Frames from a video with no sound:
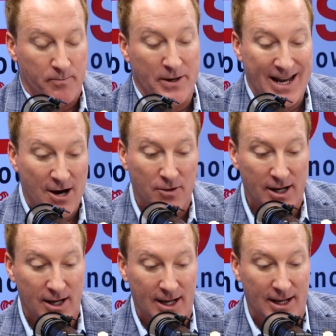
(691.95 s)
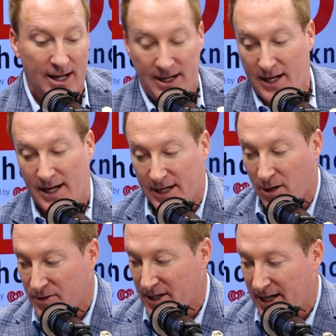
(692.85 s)
But now it
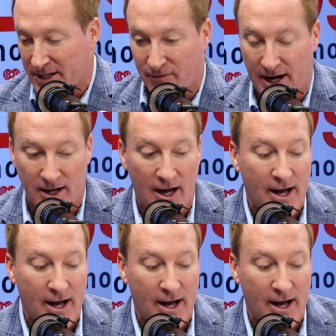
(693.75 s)
goes to this, right?